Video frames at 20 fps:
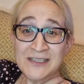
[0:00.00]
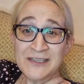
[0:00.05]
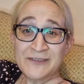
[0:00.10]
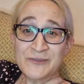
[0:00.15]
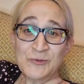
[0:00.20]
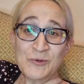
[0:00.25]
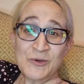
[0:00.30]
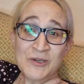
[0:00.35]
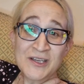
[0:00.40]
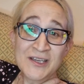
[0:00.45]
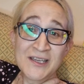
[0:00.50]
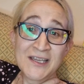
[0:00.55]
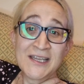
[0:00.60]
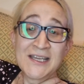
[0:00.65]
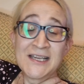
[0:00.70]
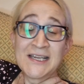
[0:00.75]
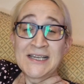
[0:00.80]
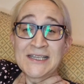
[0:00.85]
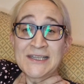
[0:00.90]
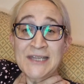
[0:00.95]
and if you want to
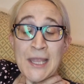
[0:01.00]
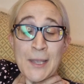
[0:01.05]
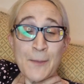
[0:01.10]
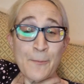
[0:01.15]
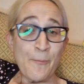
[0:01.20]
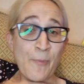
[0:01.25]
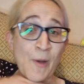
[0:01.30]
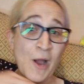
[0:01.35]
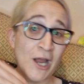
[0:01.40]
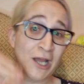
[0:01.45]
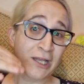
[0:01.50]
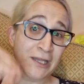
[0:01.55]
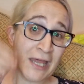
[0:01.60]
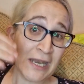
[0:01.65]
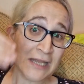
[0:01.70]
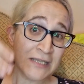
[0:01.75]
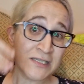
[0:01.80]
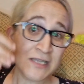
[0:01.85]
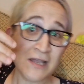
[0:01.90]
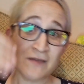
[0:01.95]
take buy a
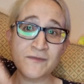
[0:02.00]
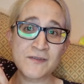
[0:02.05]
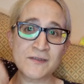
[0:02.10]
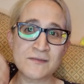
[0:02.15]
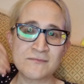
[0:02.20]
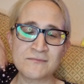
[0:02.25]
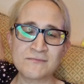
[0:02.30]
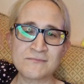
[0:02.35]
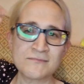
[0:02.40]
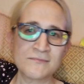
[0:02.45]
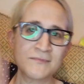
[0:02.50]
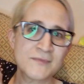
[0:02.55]
lot of stuff in